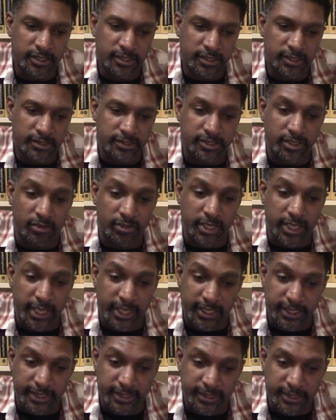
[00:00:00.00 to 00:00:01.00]
So
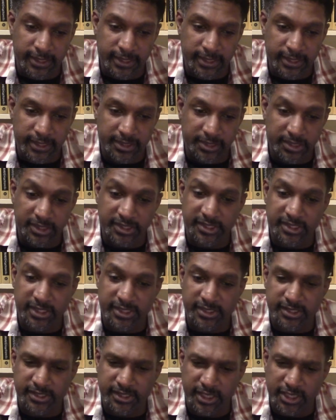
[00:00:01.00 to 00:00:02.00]
getting this
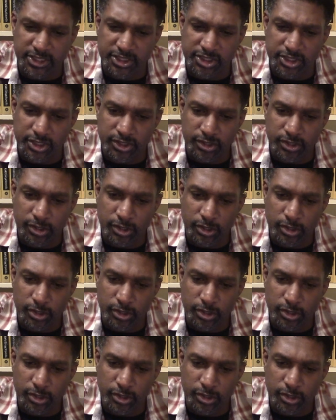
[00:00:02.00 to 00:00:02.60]
sensation,